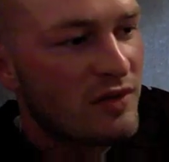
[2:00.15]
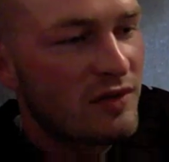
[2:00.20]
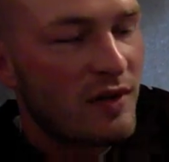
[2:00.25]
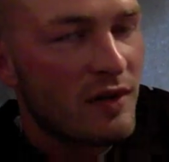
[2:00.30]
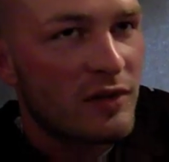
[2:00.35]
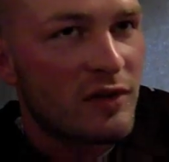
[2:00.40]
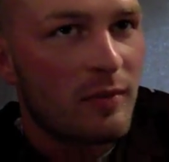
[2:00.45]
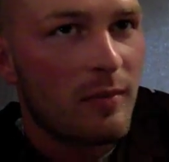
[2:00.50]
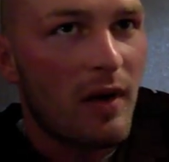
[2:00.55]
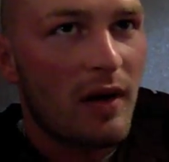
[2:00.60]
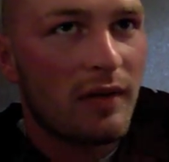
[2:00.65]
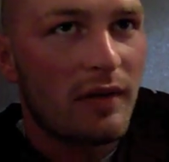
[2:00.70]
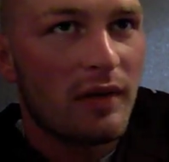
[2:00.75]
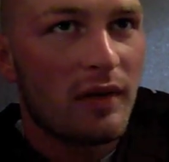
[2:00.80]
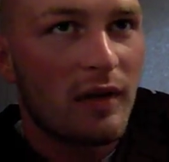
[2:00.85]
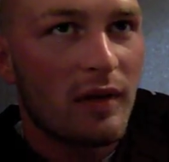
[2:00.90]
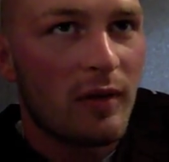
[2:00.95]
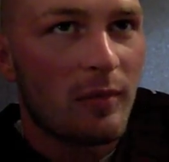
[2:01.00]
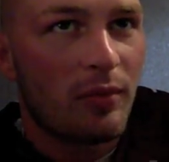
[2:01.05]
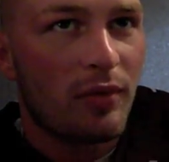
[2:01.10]
attention about
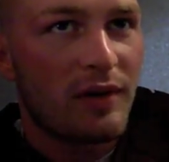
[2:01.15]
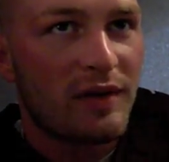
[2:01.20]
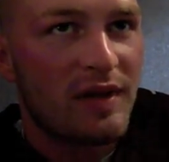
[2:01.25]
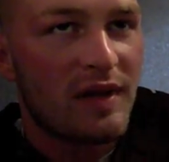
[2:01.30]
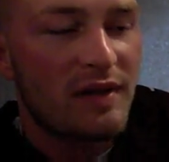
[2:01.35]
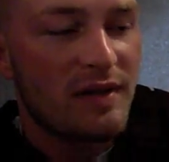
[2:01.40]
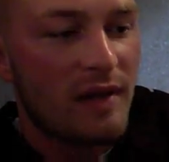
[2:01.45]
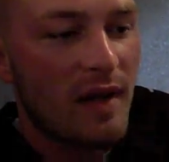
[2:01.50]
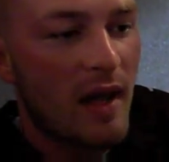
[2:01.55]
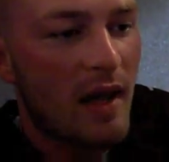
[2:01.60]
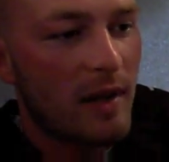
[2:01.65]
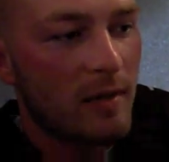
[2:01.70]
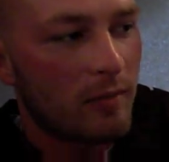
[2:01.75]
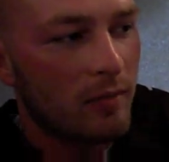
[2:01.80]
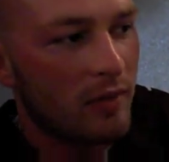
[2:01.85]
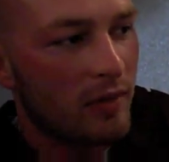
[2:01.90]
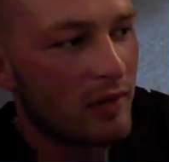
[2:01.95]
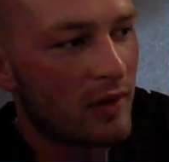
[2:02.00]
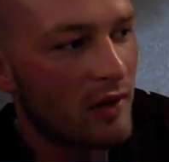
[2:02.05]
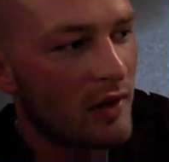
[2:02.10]
the preseason hype,
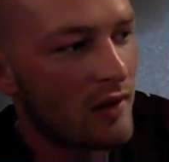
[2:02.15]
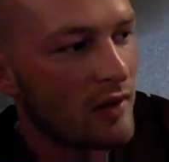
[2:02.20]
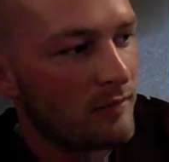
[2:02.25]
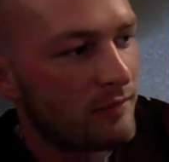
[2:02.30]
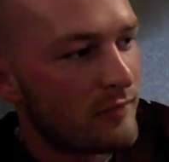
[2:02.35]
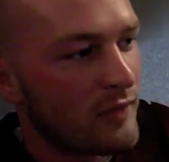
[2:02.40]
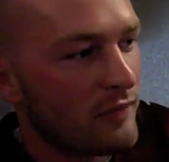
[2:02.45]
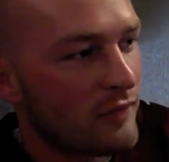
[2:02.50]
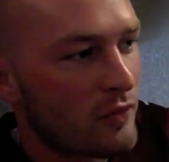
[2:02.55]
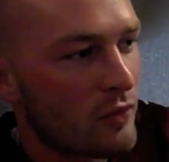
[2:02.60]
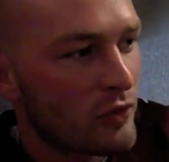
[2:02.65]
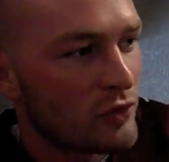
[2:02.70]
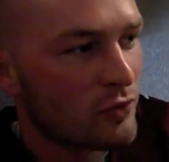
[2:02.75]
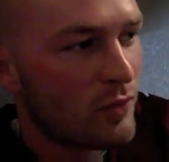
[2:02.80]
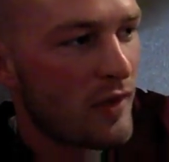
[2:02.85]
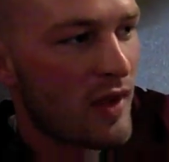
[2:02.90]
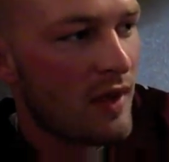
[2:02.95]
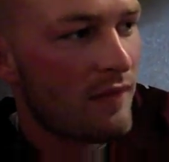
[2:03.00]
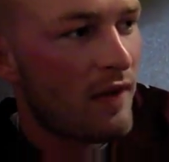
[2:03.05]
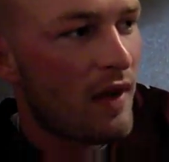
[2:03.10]
but of course
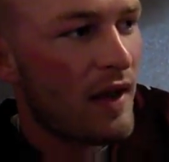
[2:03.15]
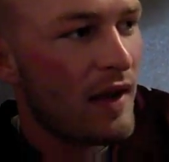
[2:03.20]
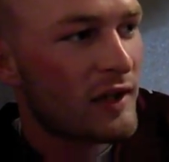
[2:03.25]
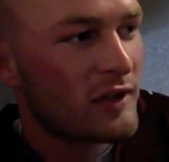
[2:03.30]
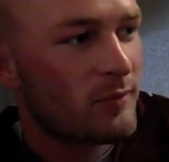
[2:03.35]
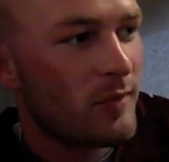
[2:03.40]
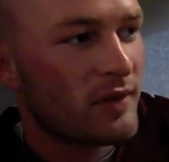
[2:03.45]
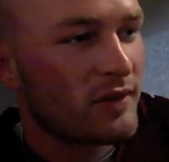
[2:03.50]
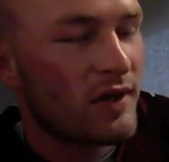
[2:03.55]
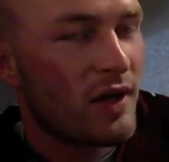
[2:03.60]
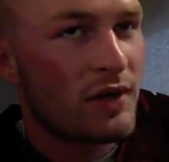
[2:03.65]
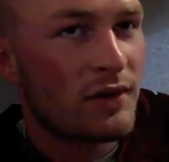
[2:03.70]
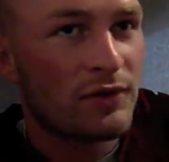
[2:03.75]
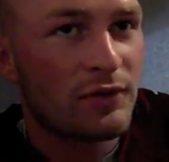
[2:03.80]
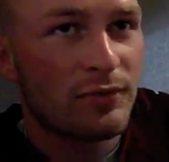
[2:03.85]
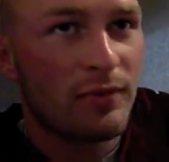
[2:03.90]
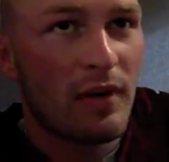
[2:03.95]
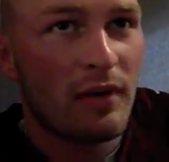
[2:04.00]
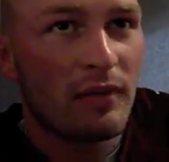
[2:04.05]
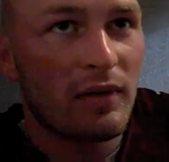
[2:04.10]
we have high expectations
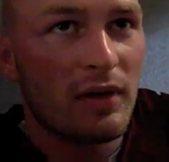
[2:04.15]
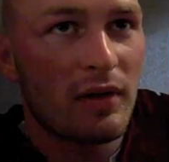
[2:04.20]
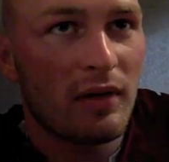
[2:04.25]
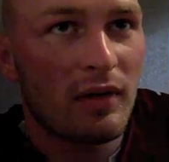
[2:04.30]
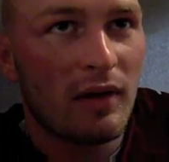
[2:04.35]
around here.